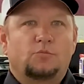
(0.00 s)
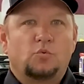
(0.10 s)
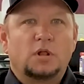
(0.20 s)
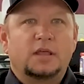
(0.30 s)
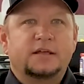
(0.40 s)

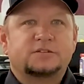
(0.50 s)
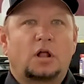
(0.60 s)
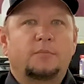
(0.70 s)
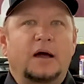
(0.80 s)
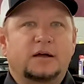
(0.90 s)
really, it's
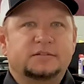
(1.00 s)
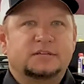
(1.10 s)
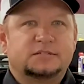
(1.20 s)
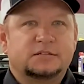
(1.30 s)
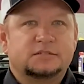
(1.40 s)
all about
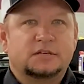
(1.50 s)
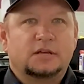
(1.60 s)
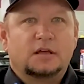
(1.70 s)
consistency.